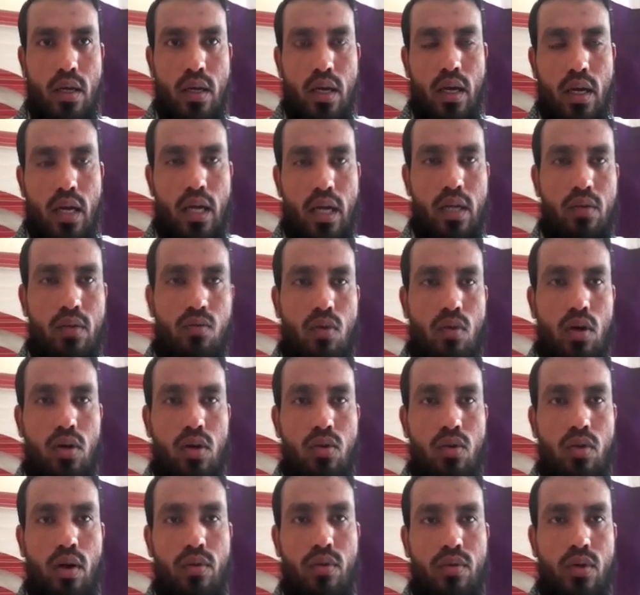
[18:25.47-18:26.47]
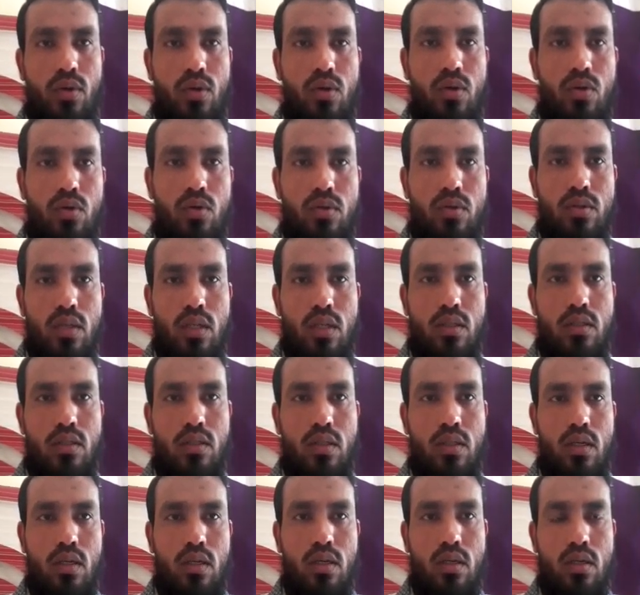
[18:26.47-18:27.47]
and what you have to do, just
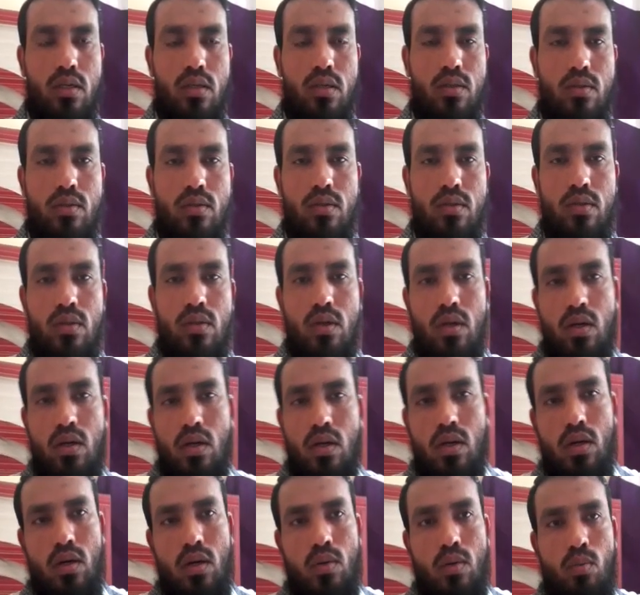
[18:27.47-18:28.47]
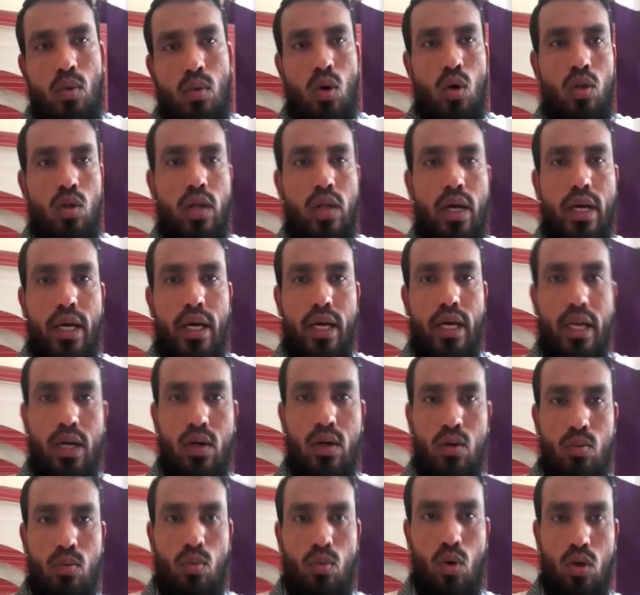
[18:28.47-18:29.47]
blow the air
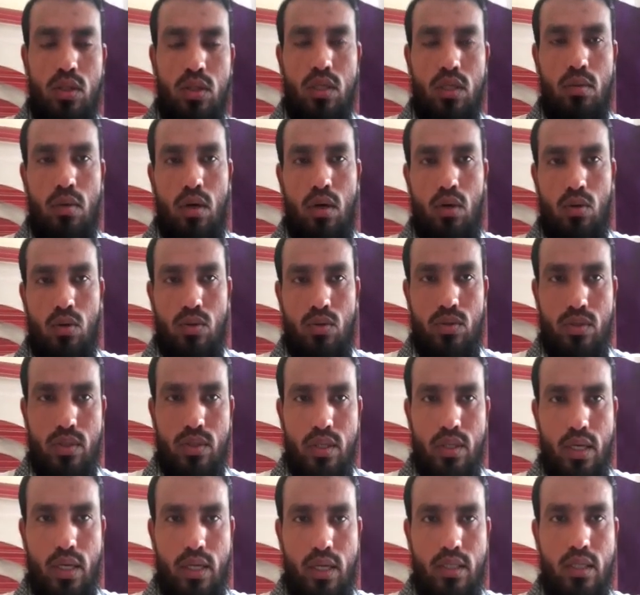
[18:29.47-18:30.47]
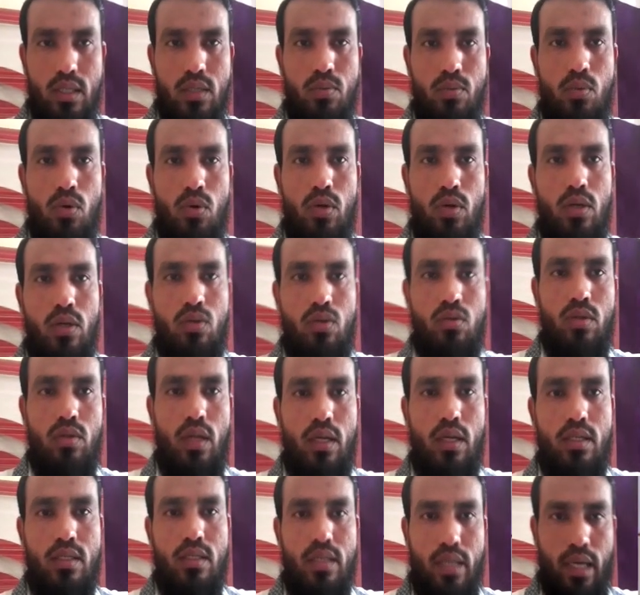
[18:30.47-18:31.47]
into both the balloons and just put into
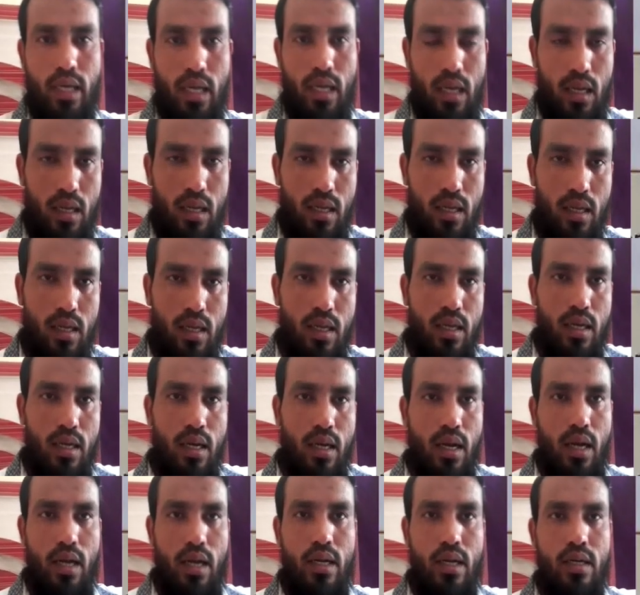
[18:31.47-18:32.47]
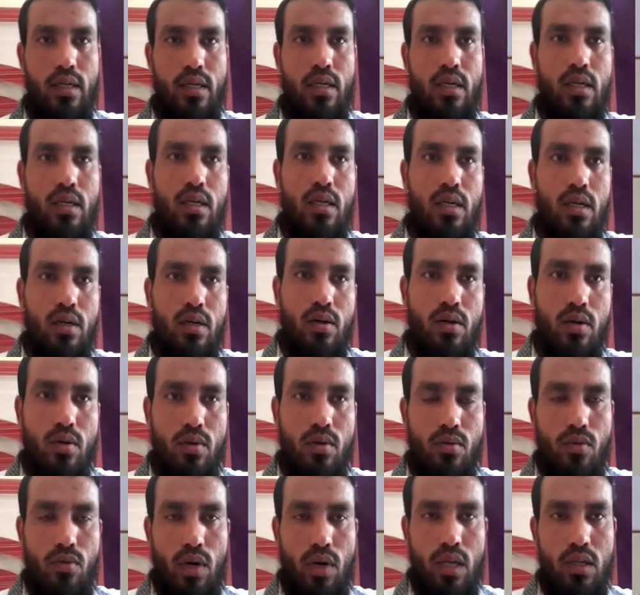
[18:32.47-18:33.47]
the scale, and
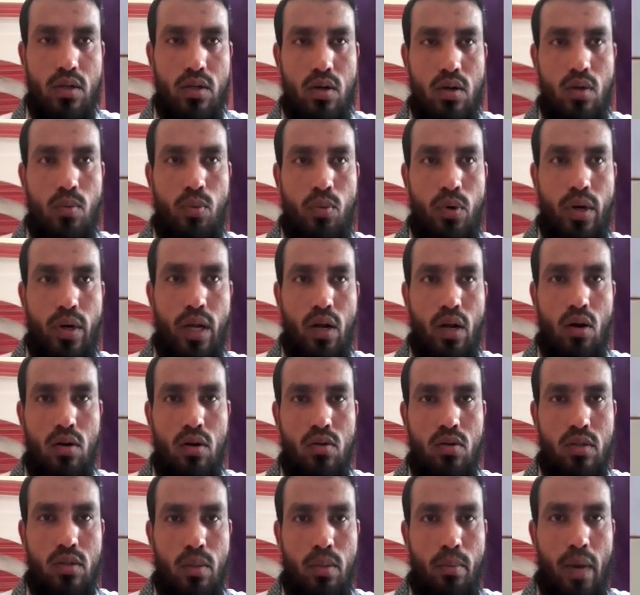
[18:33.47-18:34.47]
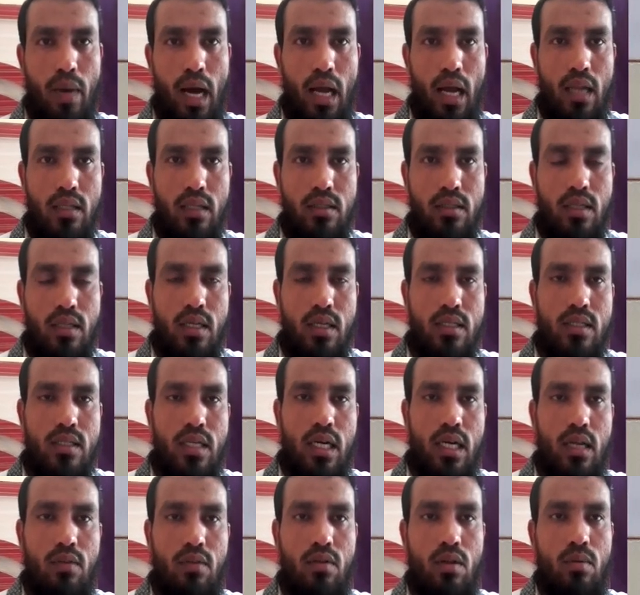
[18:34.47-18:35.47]
while you are putting onto the balance, the
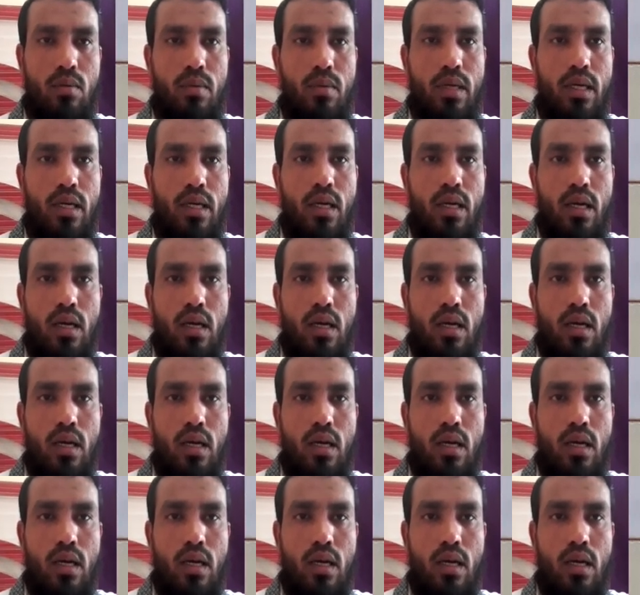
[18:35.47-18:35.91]
scale will be